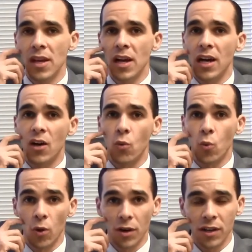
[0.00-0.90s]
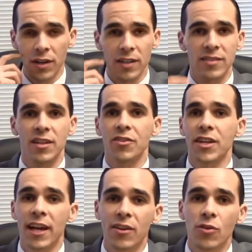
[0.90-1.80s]
Work is another
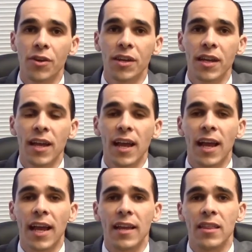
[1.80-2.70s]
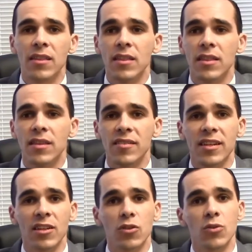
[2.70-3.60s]
category, and this can
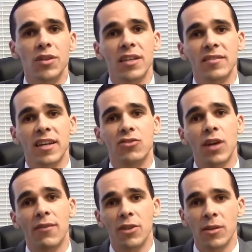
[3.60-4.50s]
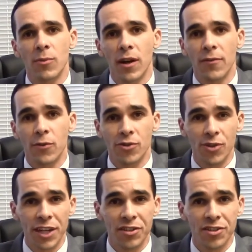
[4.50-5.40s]
include things like traveling abroad for
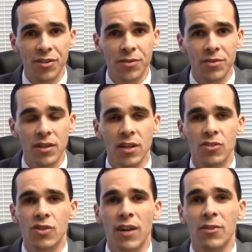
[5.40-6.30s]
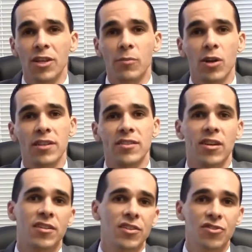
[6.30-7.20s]
trade shows, traveling abroad to
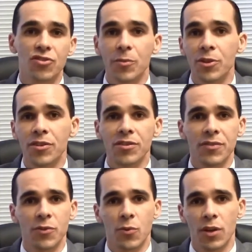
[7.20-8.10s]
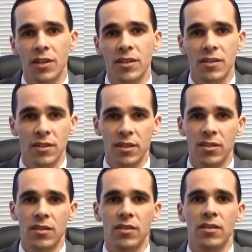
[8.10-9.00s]
talk to distributors if you work in
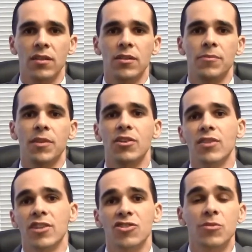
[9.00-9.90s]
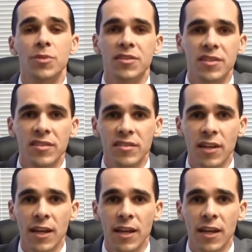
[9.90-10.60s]
a international business,